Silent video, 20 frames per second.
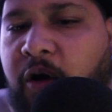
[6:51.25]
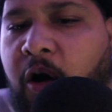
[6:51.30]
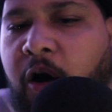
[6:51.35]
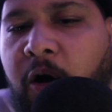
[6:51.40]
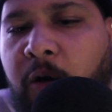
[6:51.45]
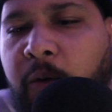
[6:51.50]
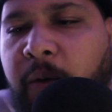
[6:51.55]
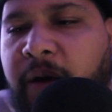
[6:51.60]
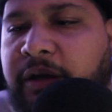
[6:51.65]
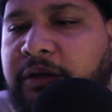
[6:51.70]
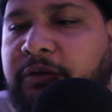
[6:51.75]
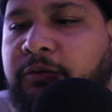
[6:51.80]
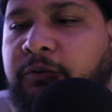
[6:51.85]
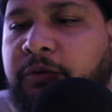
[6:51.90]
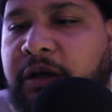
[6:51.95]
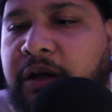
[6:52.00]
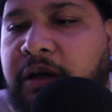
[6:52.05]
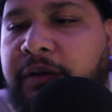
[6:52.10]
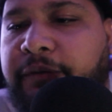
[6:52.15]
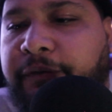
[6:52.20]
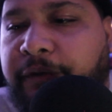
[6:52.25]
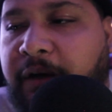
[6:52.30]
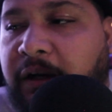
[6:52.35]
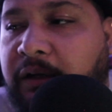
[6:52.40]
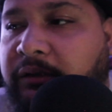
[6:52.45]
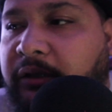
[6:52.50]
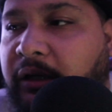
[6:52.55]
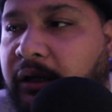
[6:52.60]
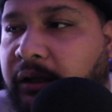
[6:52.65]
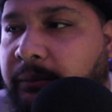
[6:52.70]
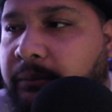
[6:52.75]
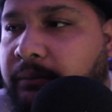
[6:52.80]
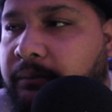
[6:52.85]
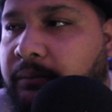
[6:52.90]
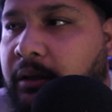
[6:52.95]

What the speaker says: always really fucked up.